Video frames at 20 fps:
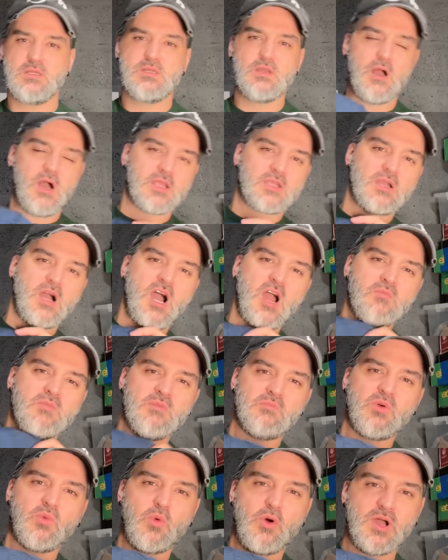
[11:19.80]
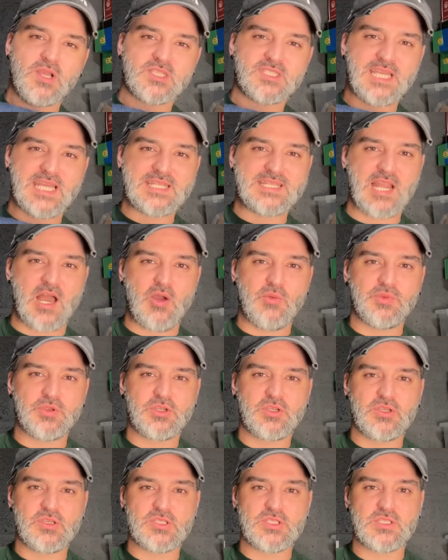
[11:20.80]
I can't remember what I said now
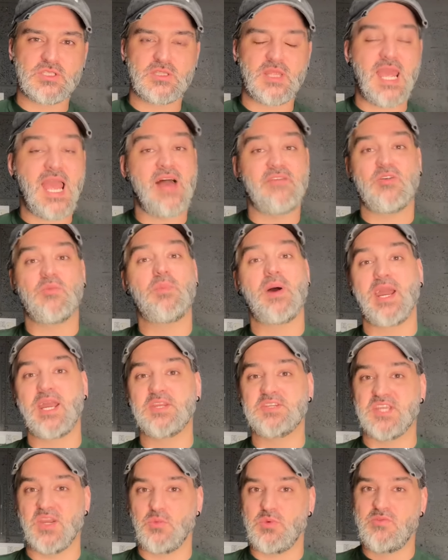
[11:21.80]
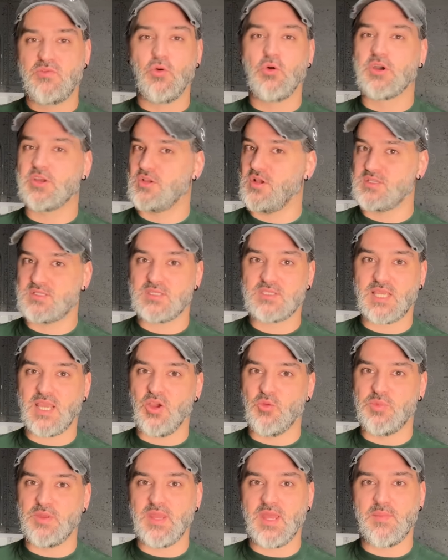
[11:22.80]
because they haven't paid yet. We've organised a
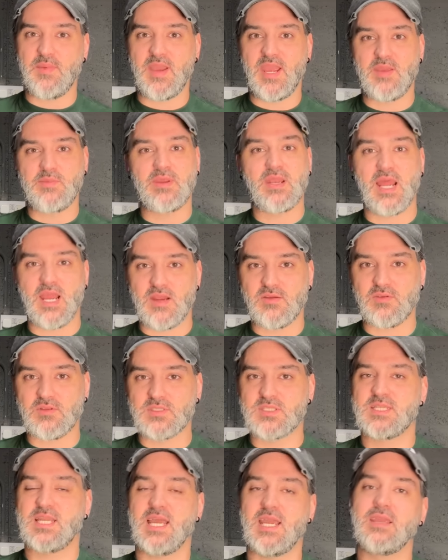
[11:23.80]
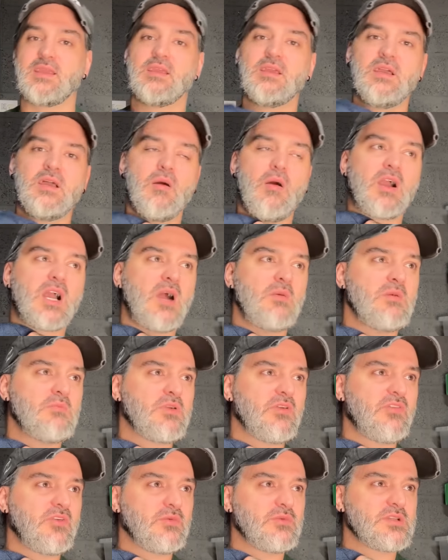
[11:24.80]
sale, but they're paying me later on today. I can't remember
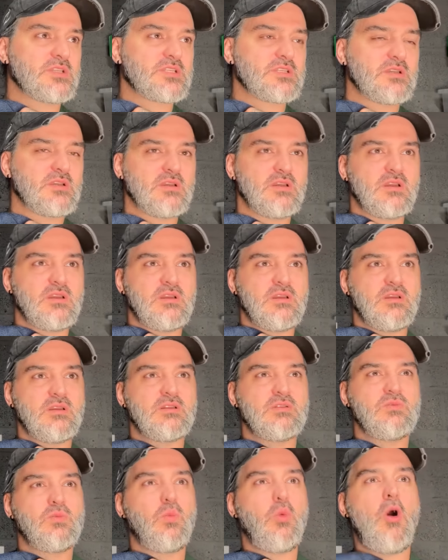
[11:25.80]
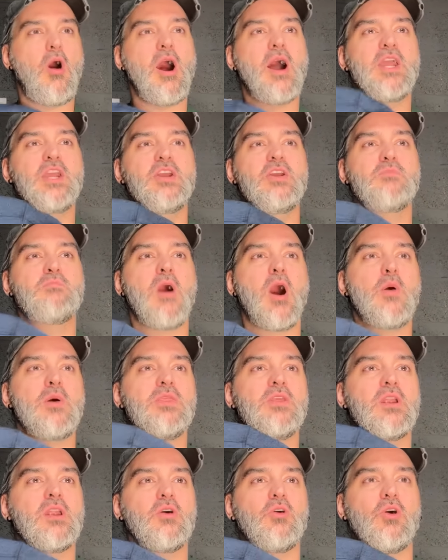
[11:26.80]
if it was... Why are you mowing
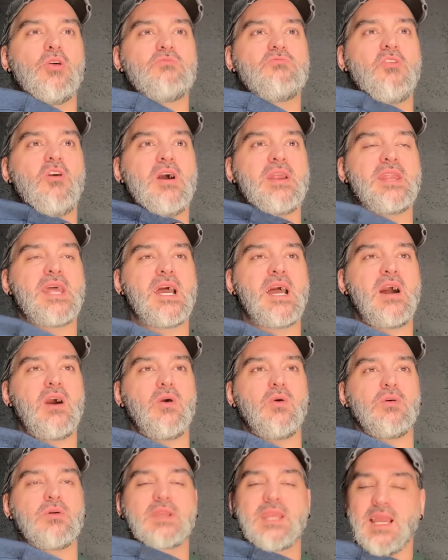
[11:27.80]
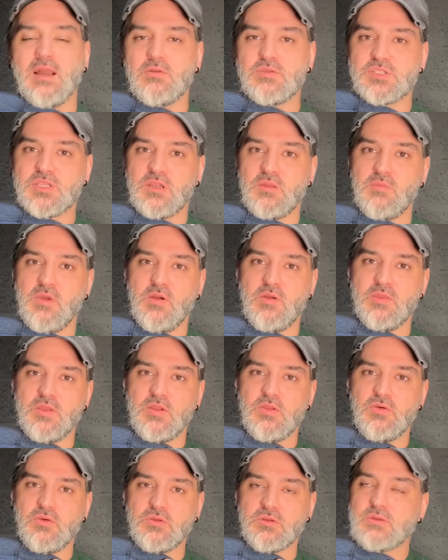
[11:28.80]
the lawn right now? Council are mowing the
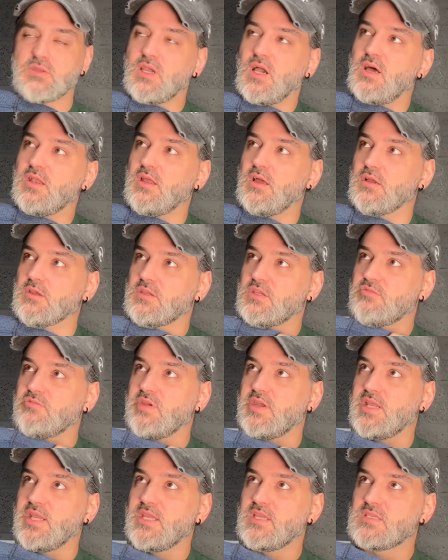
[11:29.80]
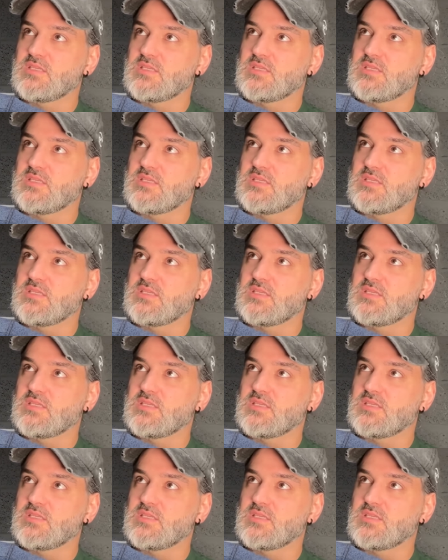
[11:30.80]
lawn. Can't argue, really.